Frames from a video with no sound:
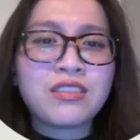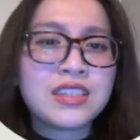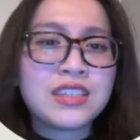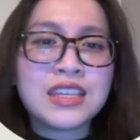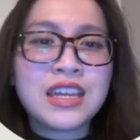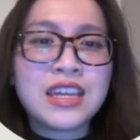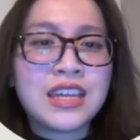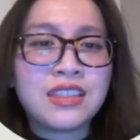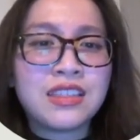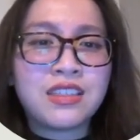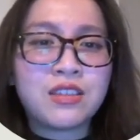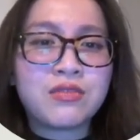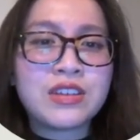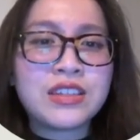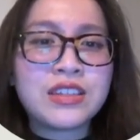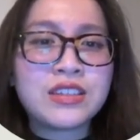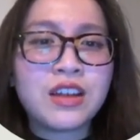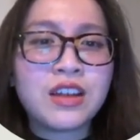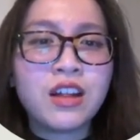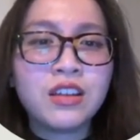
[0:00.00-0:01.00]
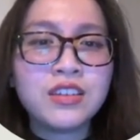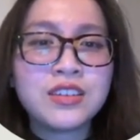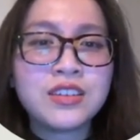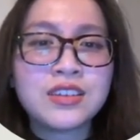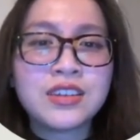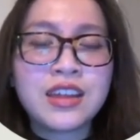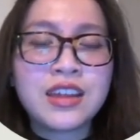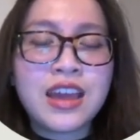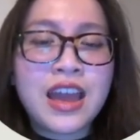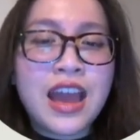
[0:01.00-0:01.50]
seeing the
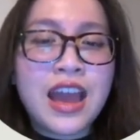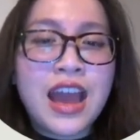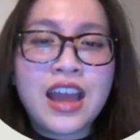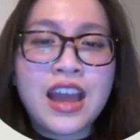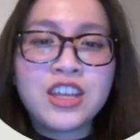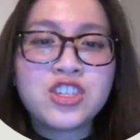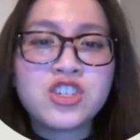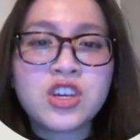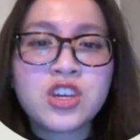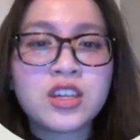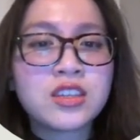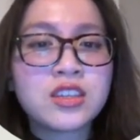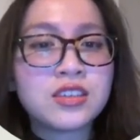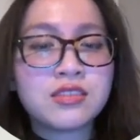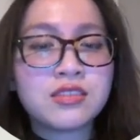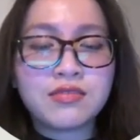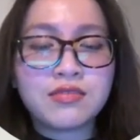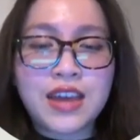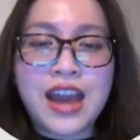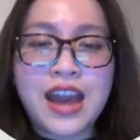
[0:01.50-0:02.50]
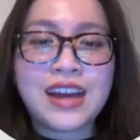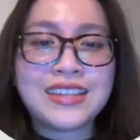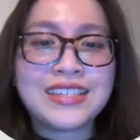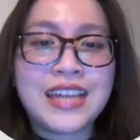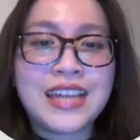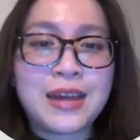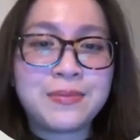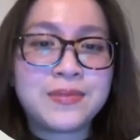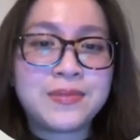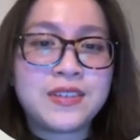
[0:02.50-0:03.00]
results, I just
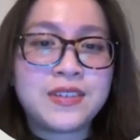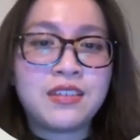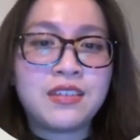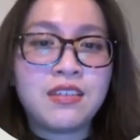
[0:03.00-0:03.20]
accept